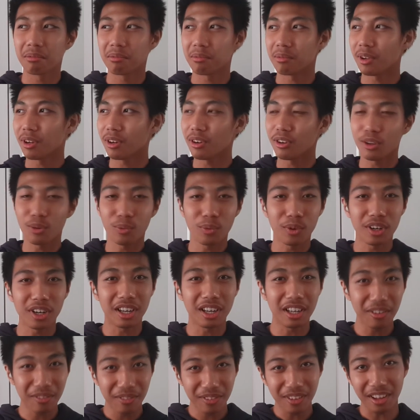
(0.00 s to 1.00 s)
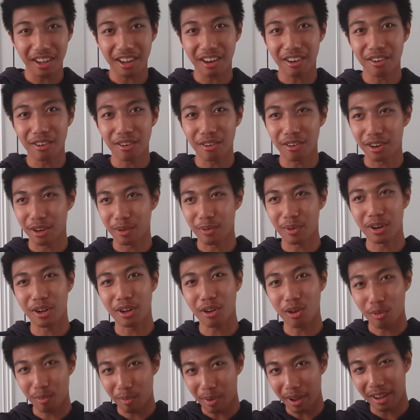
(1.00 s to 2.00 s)
whether you to live there or you want to
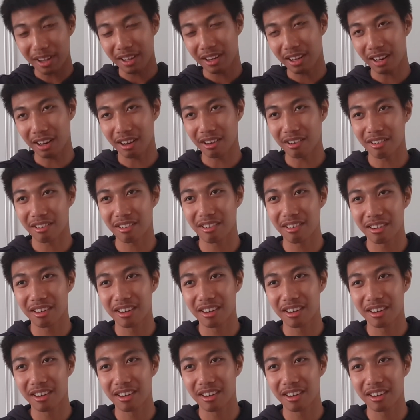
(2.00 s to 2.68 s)
go back there.